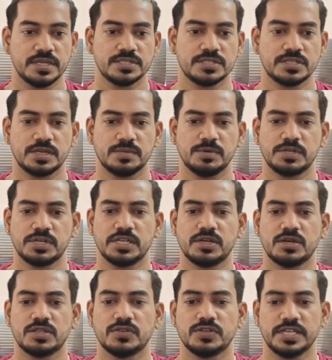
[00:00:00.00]
So double click
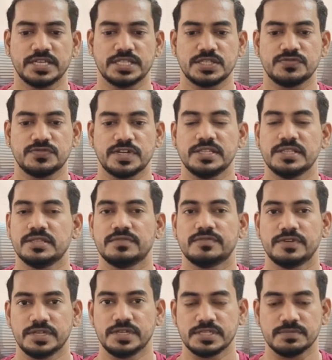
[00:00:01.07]
on the exe file,
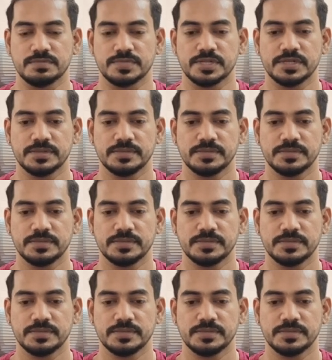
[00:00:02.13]
very simple.